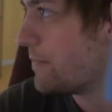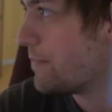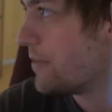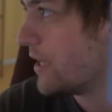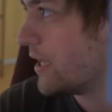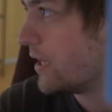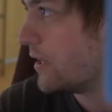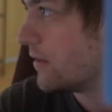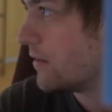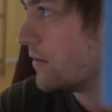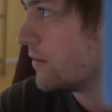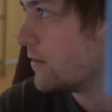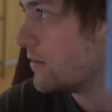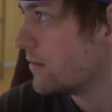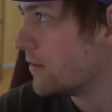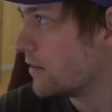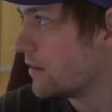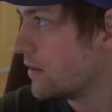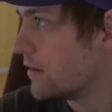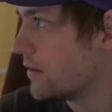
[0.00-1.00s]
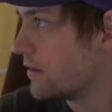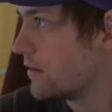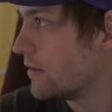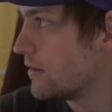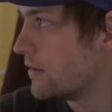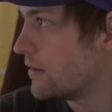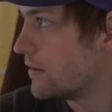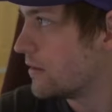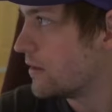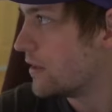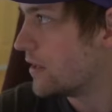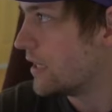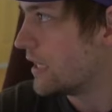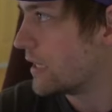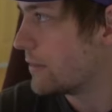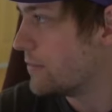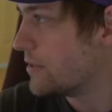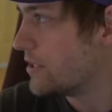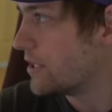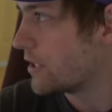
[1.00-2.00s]
pin
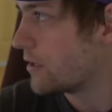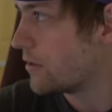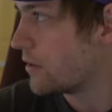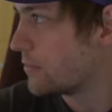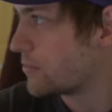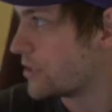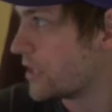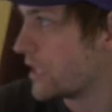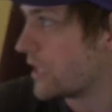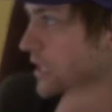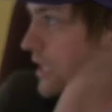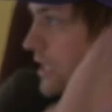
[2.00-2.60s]
thingamajig. Oh, I'm trying to get